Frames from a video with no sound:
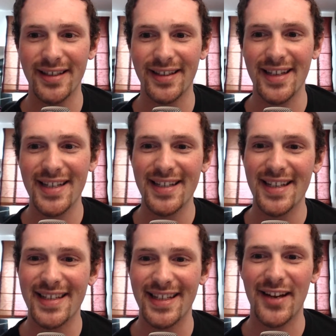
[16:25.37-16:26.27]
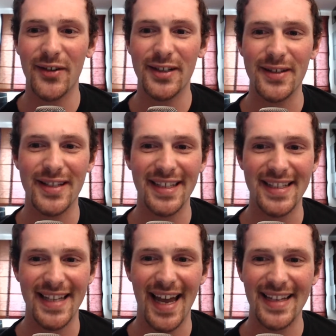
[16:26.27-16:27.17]
This is the secret to
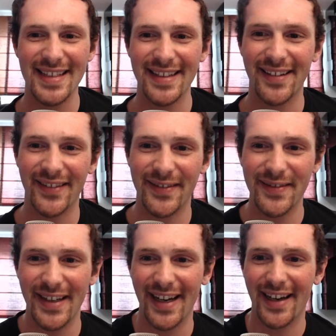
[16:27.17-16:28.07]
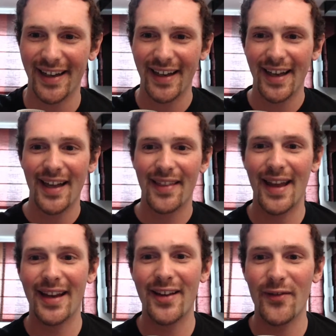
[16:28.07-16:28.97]
success. Oh, yeah.
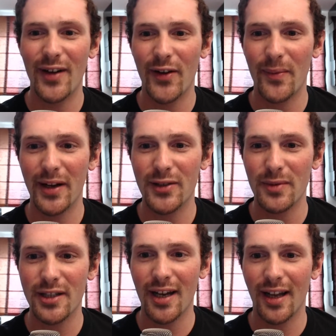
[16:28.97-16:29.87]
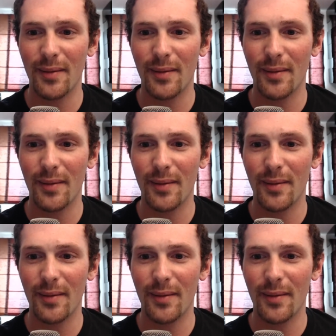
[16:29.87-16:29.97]
Thank you very much, Michelle.